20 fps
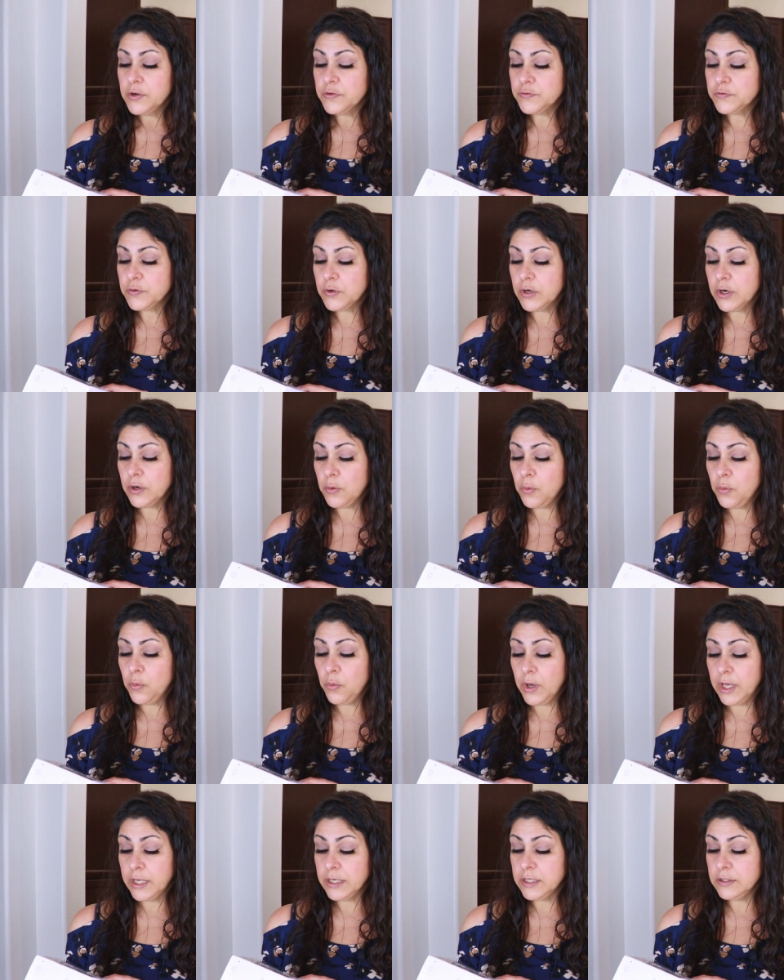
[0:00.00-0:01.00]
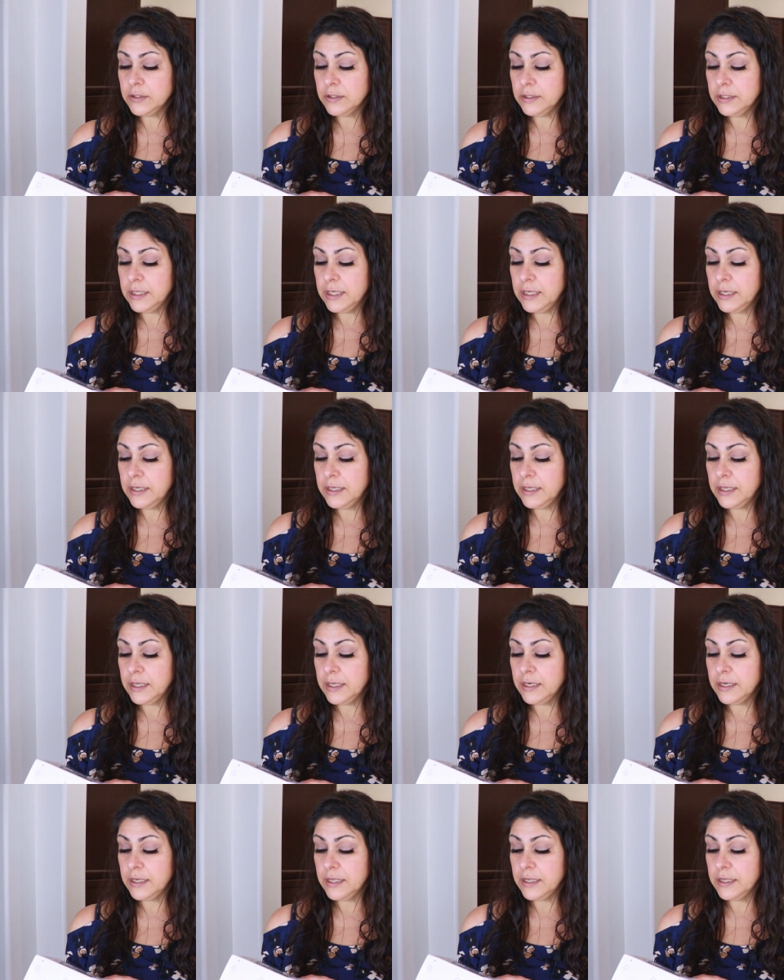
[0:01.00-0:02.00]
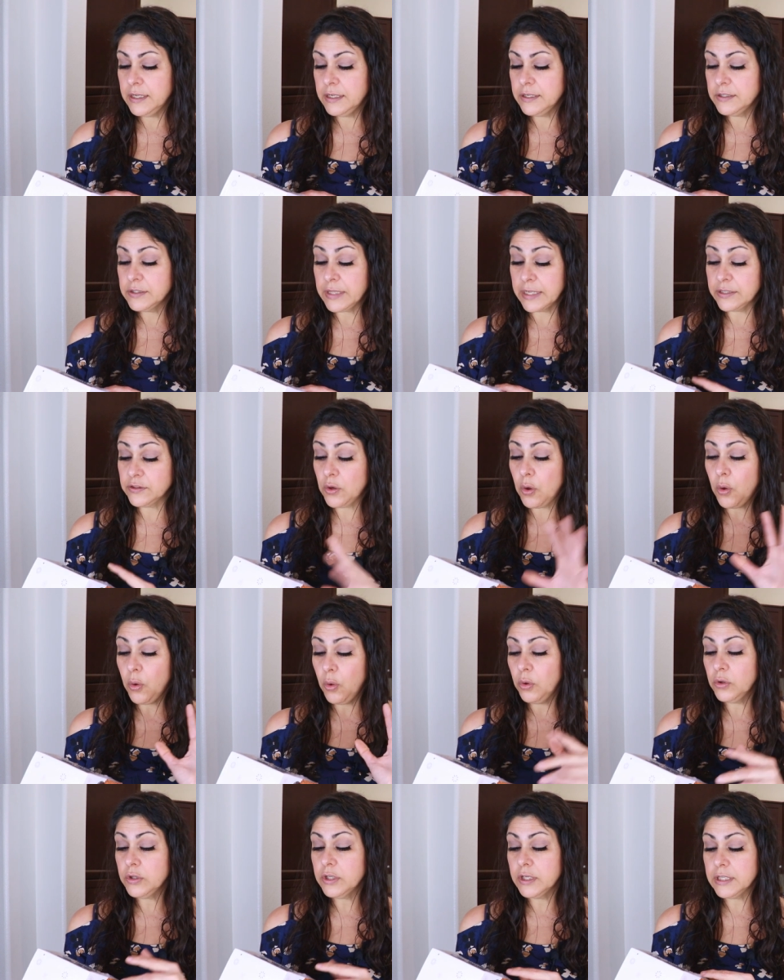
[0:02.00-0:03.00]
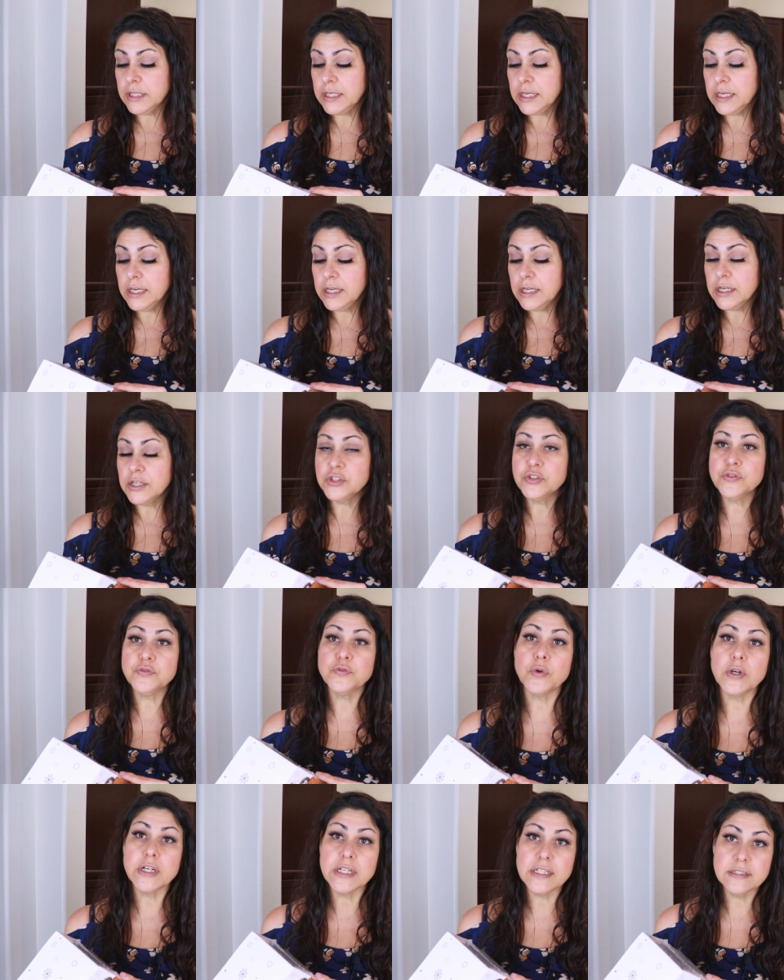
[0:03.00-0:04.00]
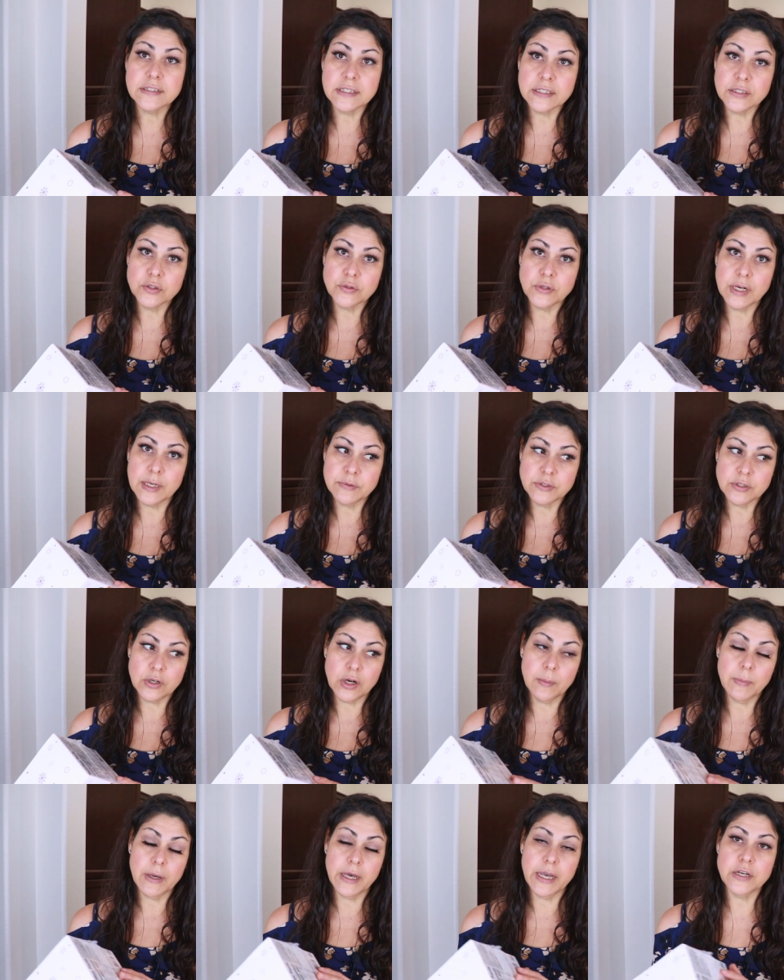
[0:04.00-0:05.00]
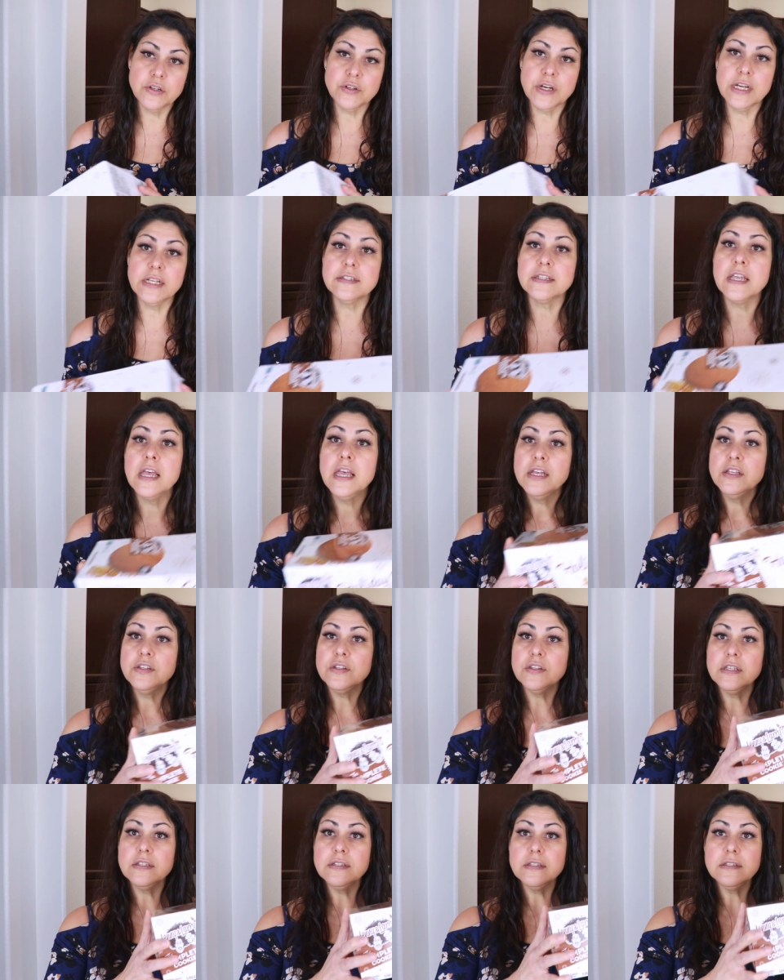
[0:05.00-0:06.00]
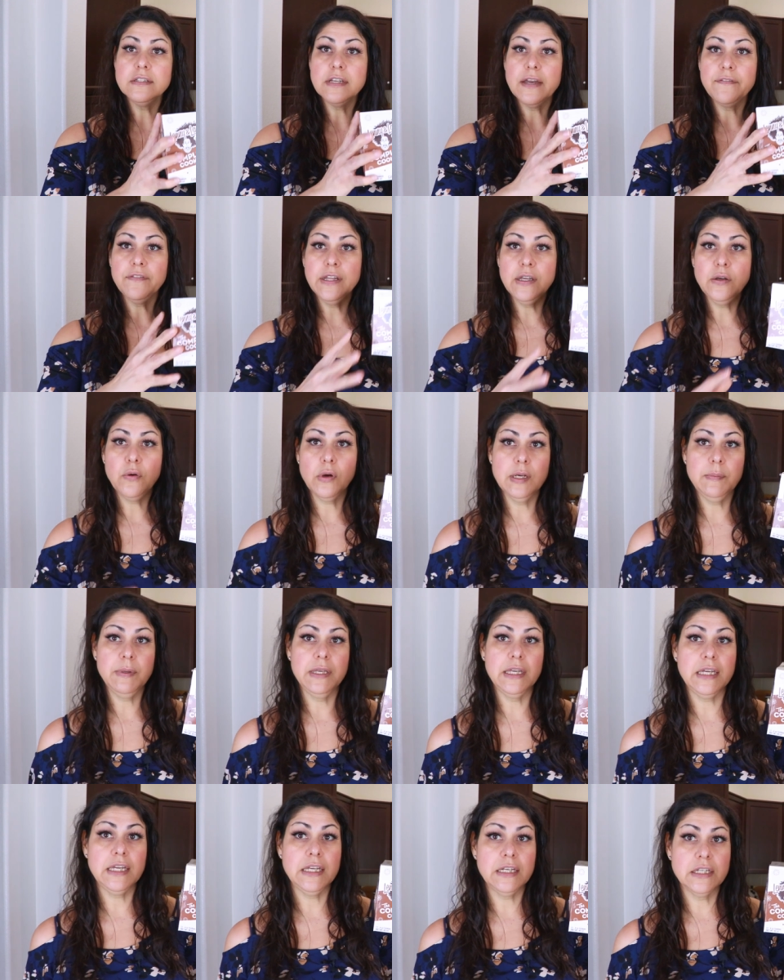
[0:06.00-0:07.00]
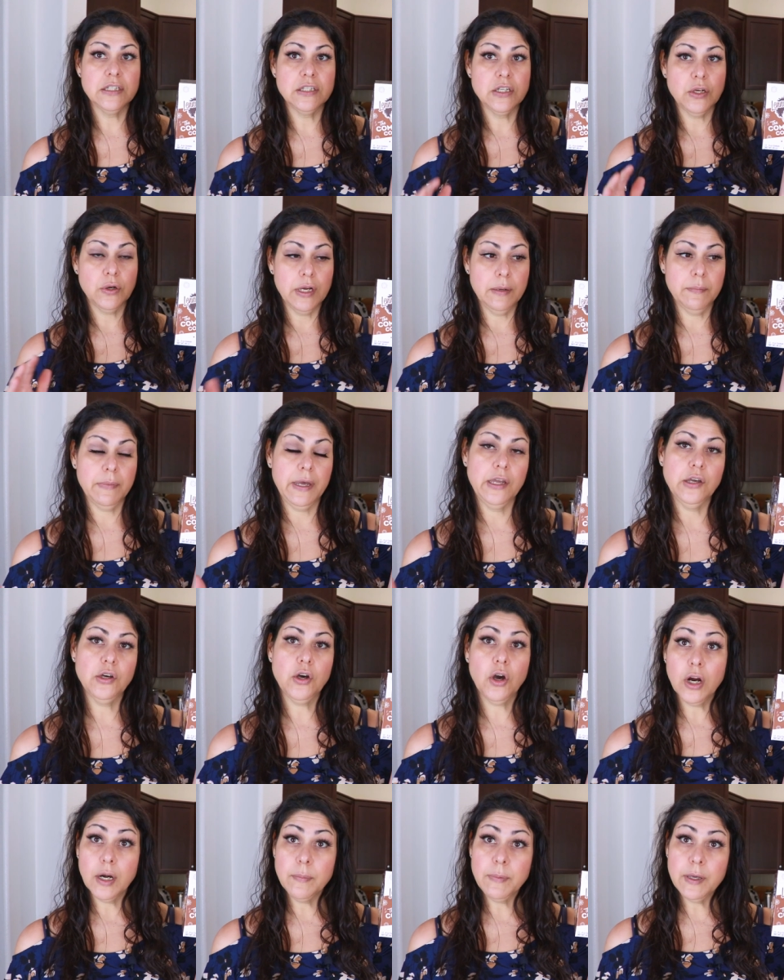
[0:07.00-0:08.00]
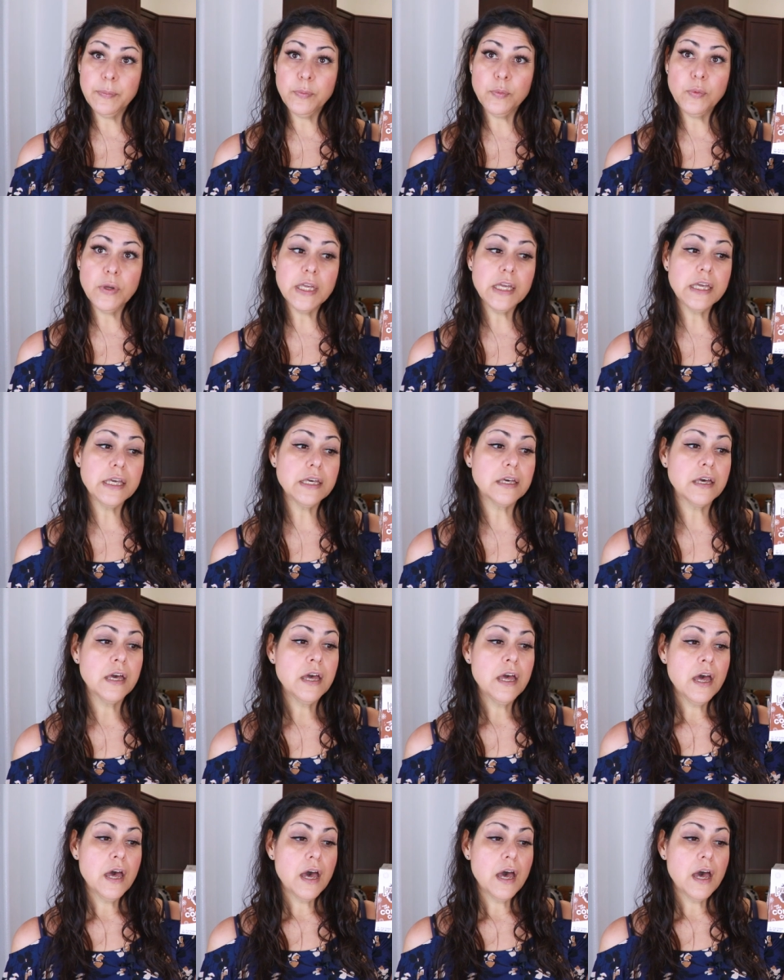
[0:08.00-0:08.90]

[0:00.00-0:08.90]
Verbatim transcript: For one cookie, it is like the whole cookie is 46 grams of carbohydrates. So this is definitely going to be eaten during my carb up week.